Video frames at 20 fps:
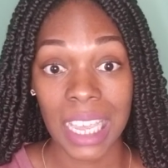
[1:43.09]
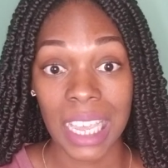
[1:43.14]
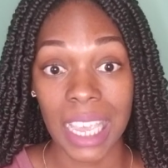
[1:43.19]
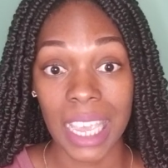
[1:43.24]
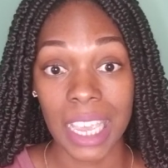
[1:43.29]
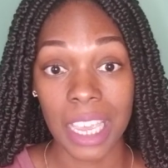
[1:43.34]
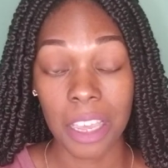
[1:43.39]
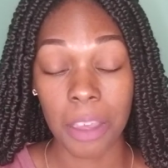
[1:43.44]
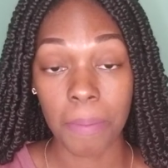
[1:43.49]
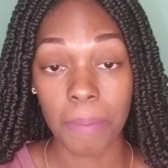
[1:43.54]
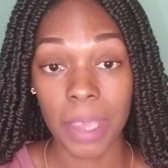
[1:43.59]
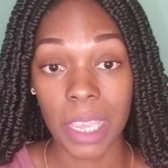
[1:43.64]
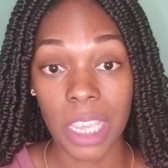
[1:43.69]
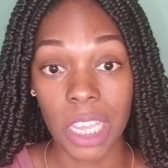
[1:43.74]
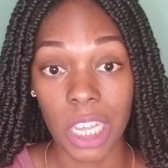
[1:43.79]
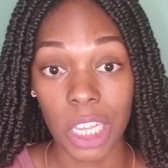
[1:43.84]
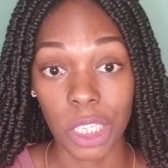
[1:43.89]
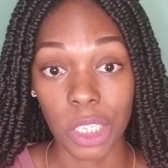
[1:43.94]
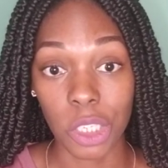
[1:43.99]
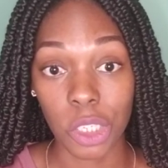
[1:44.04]
It could be
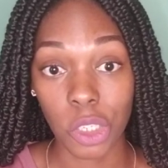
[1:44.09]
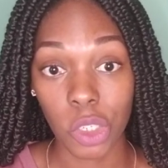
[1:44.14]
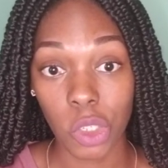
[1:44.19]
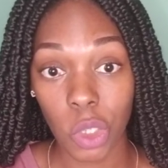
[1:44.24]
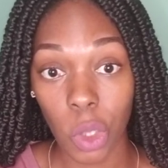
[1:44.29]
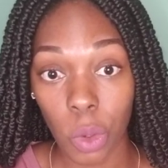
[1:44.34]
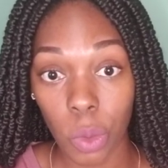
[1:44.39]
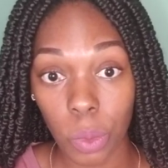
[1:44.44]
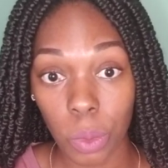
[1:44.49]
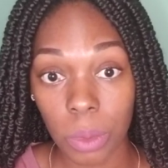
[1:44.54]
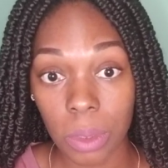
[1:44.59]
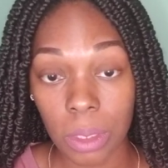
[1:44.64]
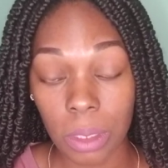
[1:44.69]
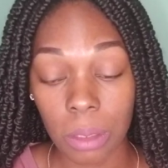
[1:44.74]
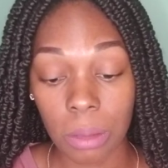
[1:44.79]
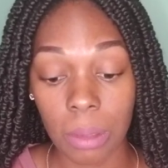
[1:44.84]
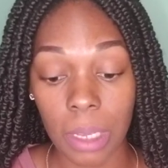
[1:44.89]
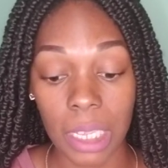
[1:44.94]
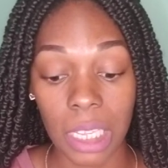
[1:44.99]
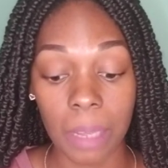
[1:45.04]
assault.
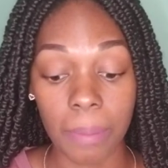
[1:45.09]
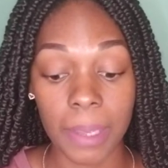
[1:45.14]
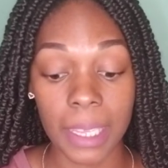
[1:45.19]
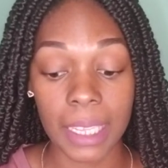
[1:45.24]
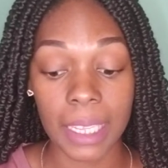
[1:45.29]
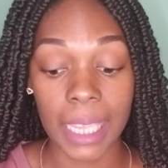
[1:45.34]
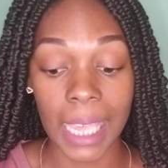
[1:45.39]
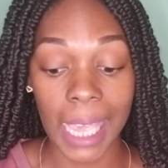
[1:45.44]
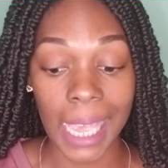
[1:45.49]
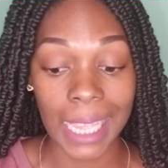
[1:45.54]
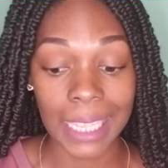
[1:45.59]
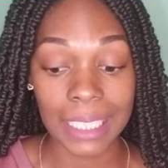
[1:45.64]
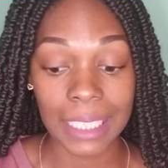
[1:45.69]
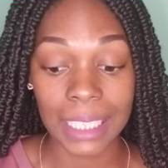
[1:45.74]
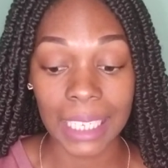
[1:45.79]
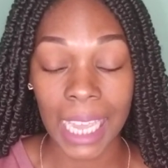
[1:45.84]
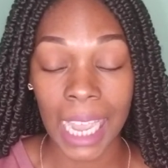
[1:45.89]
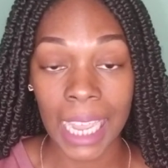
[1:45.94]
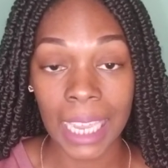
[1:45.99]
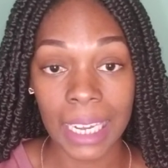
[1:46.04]
It could be
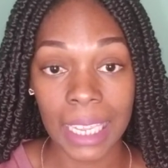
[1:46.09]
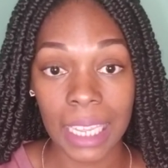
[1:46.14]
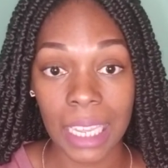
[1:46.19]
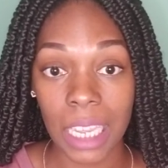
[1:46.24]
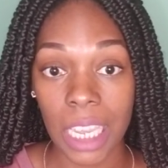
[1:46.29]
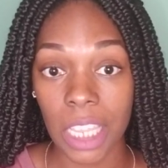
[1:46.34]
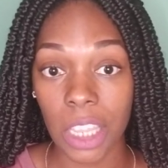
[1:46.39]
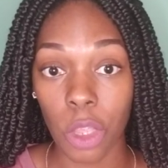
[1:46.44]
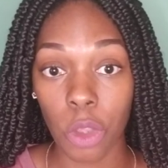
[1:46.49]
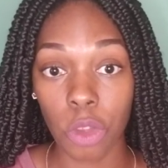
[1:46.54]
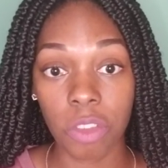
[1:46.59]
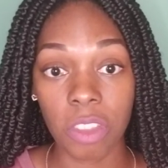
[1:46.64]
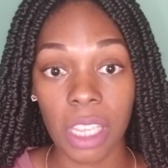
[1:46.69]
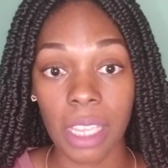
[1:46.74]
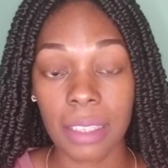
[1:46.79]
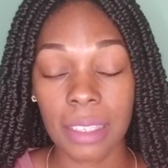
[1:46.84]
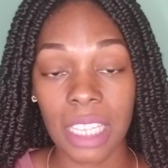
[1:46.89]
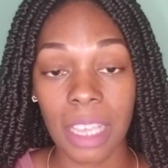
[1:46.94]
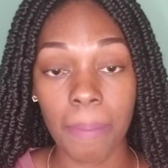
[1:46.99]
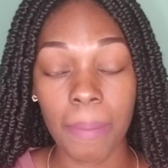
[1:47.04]
gaslighting, and those
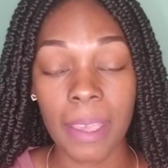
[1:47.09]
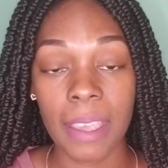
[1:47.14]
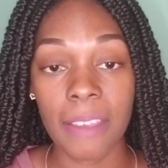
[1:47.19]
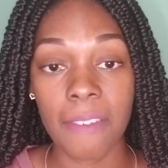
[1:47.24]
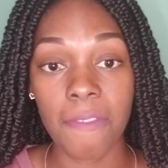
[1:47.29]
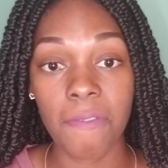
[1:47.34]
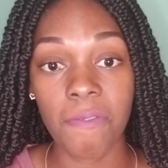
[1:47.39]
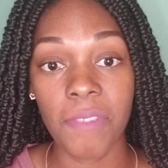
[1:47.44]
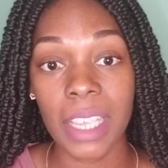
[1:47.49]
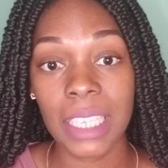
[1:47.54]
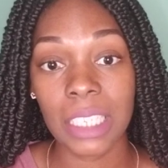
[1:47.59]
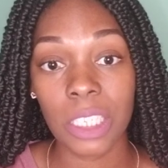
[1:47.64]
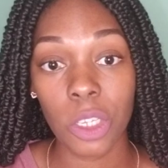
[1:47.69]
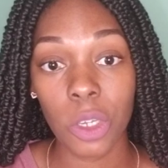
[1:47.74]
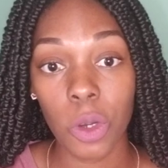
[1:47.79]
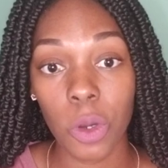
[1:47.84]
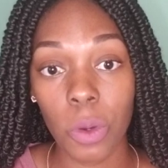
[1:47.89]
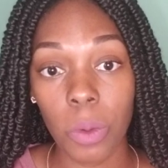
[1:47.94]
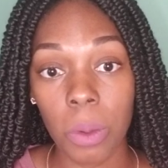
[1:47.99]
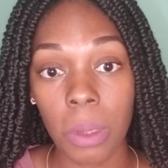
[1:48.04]
things can be
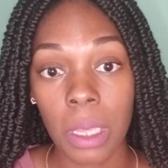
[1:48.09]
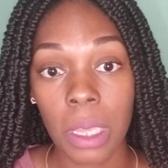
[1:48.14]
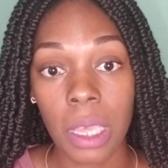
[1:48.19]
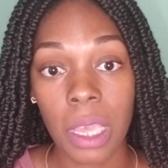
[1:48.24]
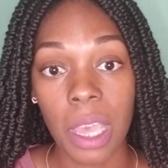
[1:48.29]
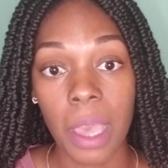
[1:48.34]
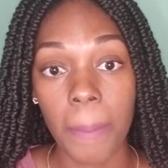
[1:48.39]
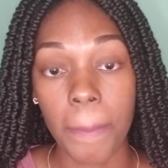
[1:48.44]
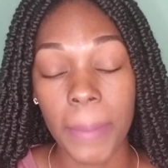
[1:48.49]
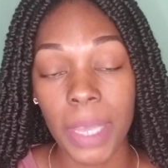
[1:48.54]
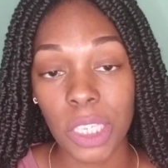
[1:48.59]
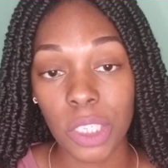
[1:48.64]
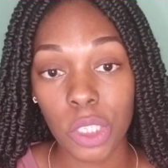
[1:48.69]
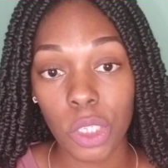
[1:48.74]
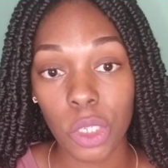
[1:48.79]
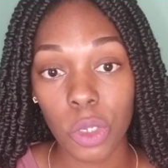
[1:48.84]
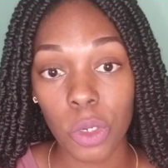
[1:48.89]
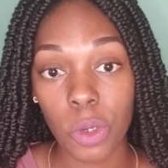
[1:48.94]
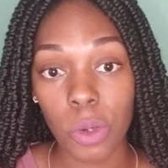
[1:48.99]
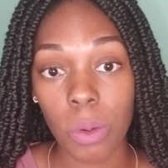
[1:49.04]
physical,
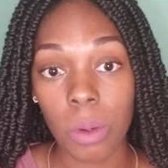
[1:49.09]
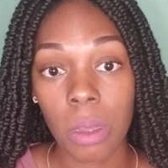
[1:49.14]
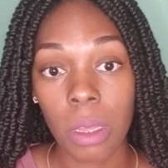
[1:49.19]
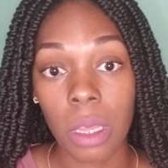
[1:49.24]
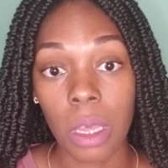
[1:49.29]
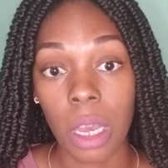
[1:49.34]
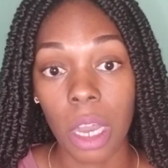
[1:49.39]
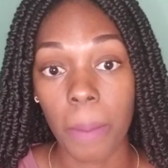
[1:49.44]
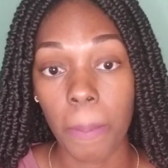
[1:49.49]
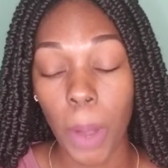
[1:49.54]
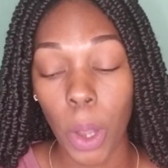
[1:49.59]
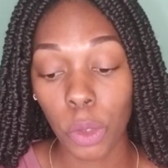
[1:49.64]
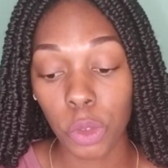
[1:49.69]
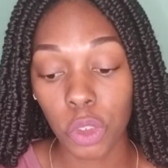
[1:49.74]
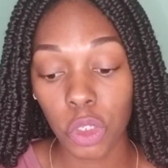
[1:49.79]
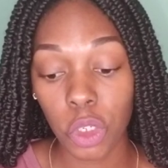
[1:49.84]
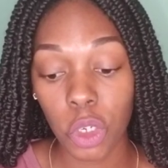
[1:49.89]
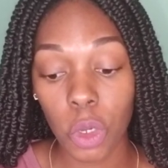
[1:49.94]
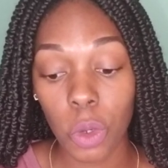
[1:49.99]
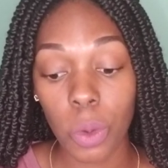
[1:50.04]
mental,
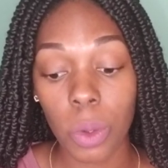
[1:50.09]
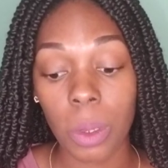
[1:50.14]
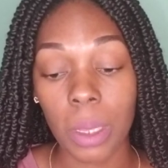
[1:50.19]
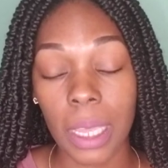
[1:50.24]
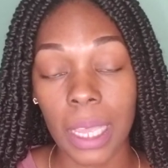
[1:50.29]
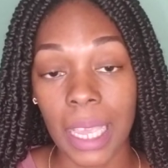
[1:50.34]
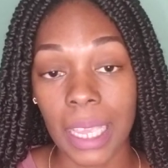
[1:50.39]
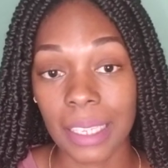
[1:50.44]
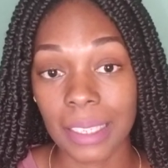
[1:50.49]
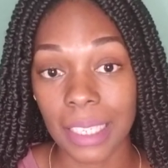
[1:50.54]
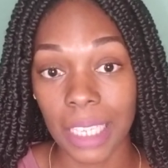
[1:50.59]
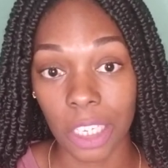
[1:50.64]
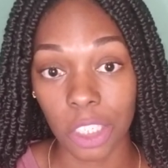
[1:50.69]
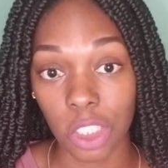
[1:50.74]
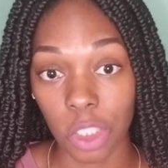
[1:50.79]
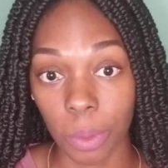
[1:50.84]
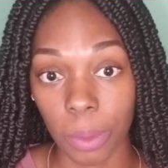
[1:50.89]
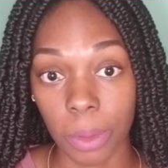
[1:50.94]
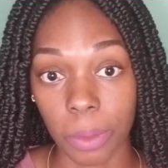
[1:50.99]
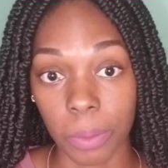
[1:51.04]
emotional, and
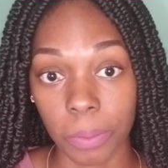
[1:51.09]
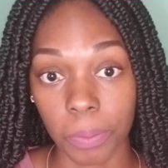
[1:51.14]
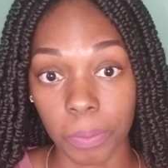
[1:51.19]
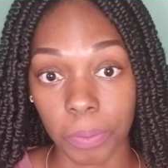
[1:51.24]
sexual.